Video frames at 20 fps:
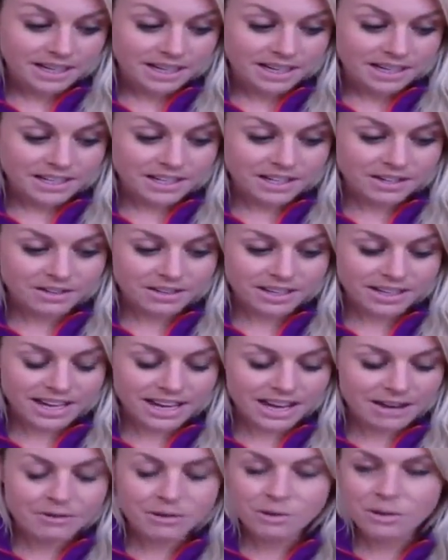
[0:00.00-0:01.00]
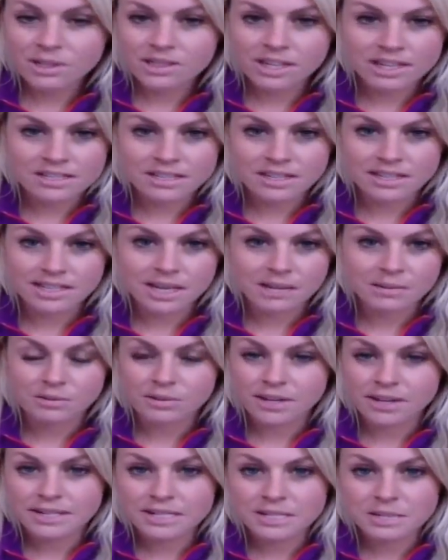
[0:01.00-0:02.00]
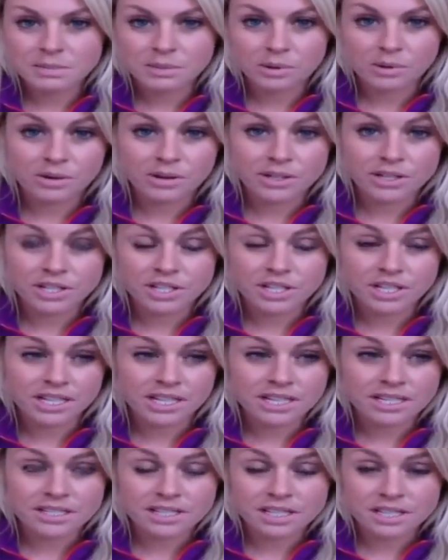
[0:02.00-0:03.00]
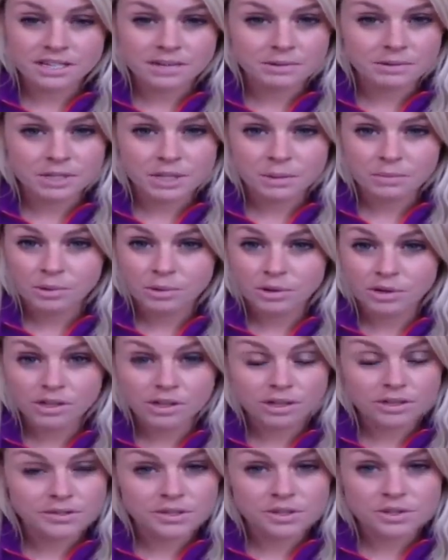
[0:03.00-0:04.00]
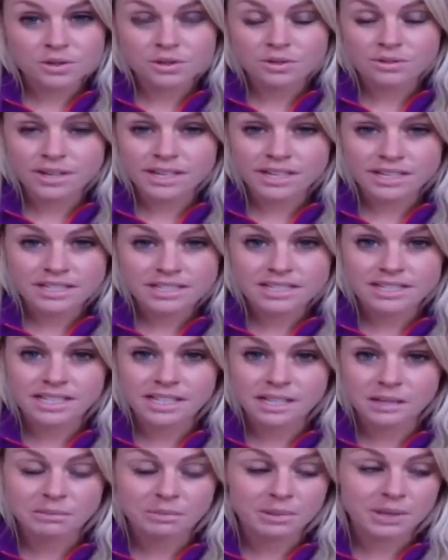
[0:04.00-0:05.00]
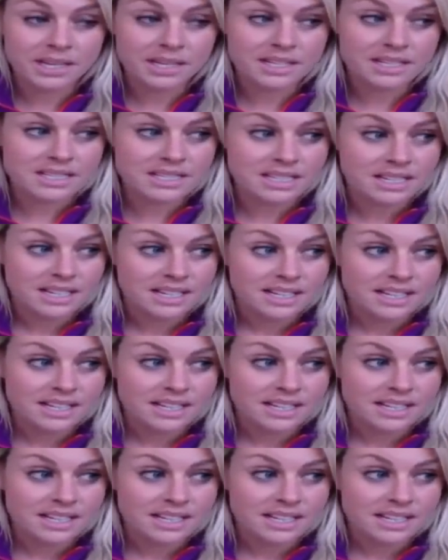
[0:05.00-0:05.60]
you know, everyone likes to glamorise sport, and she brought a lot of story into the Olympics.